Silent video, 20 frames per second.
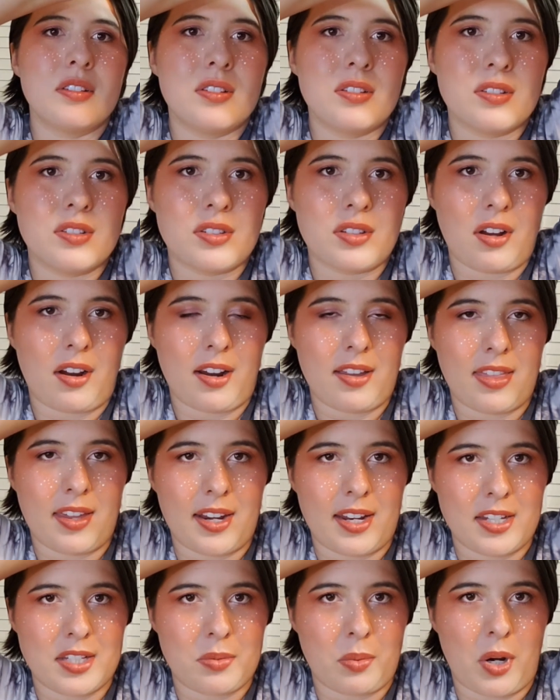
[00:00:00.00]
Sorry that
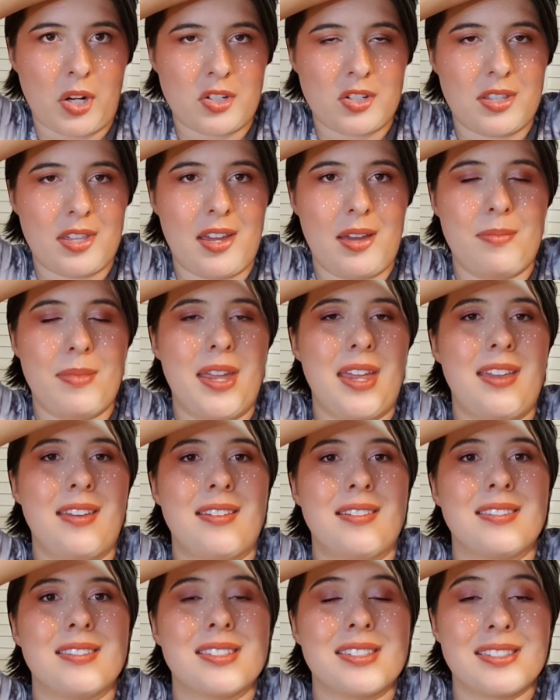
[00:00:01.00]
I swatched them
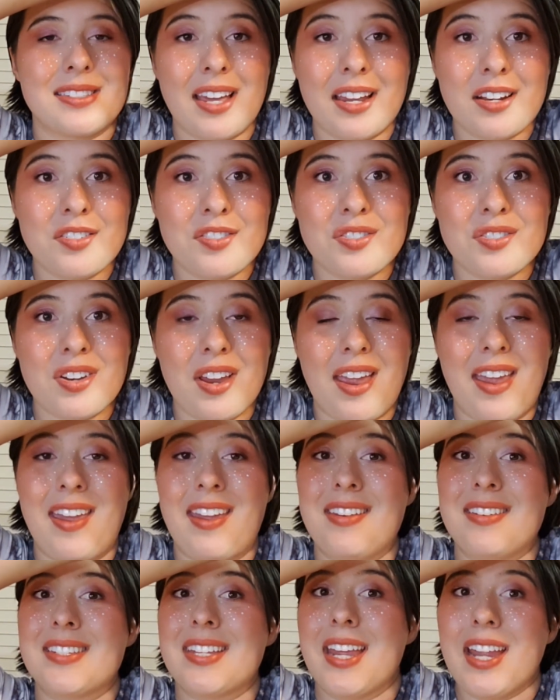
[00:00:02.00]
in such
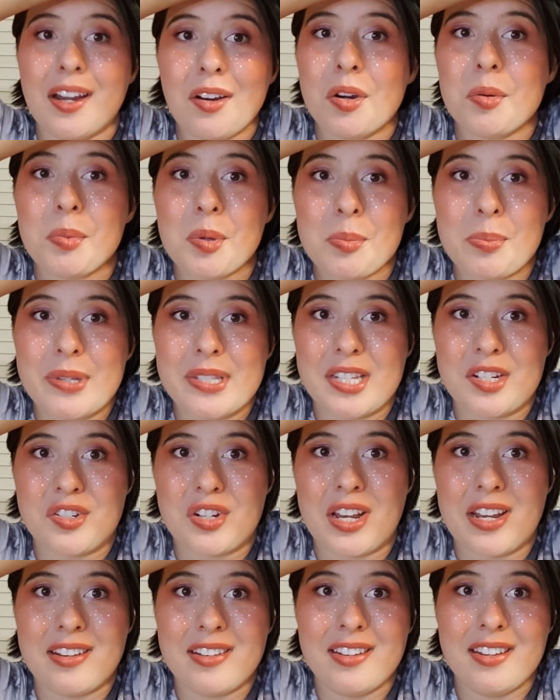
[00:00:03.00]
a terrible
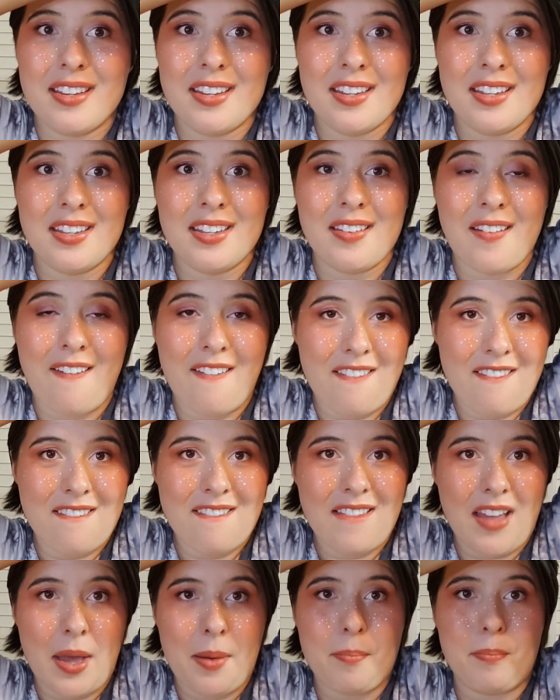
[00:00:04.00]
position,
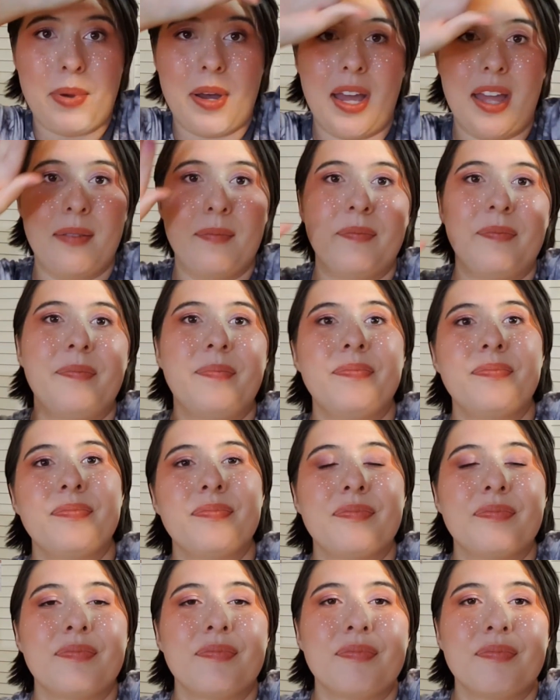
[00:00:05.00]
but
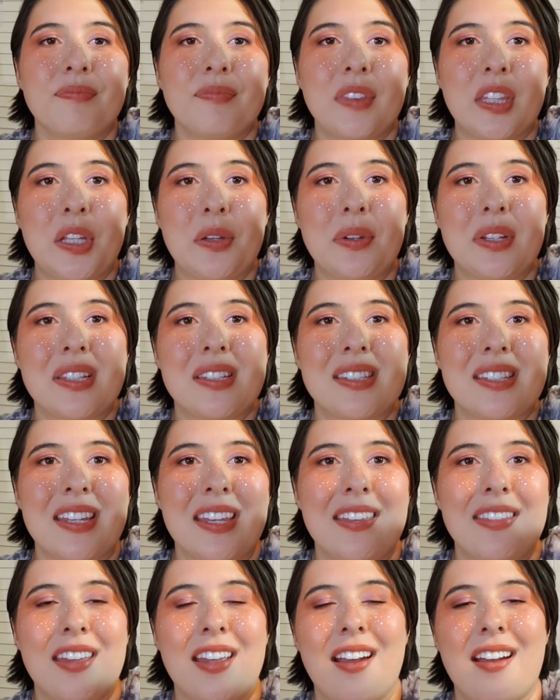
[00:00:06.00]
You can
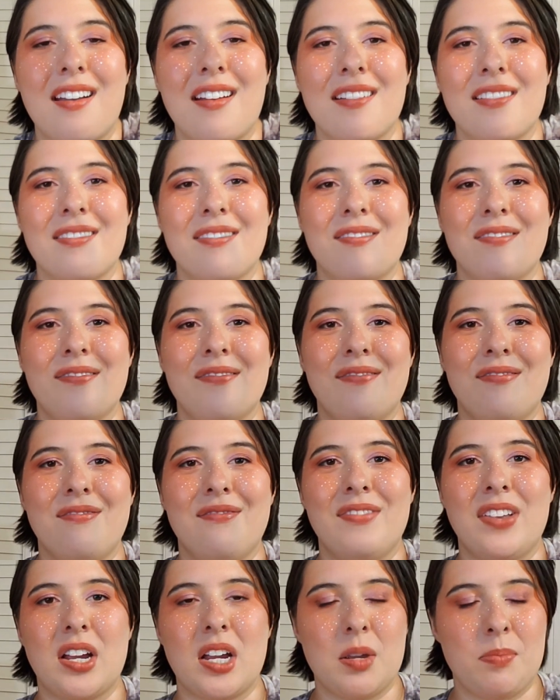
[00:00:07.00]
see they are
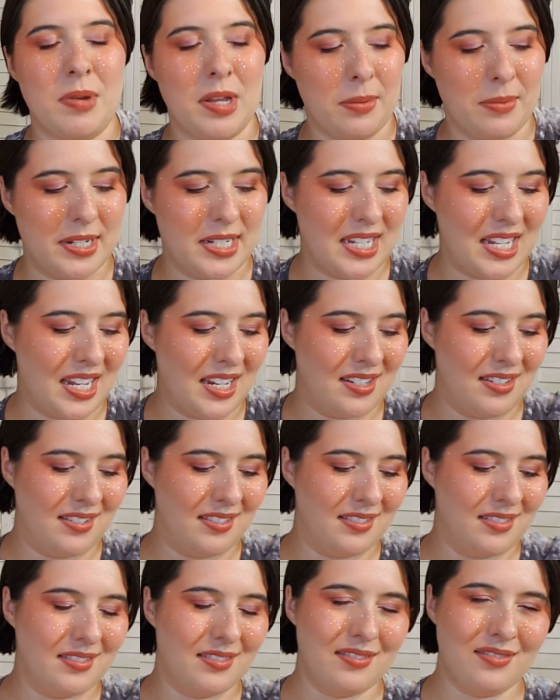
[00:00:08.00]
very pigmented,
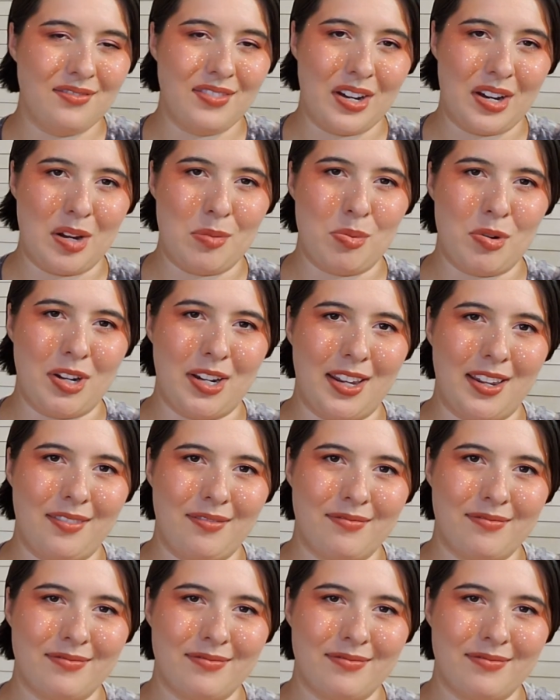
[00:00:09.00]
very pretty,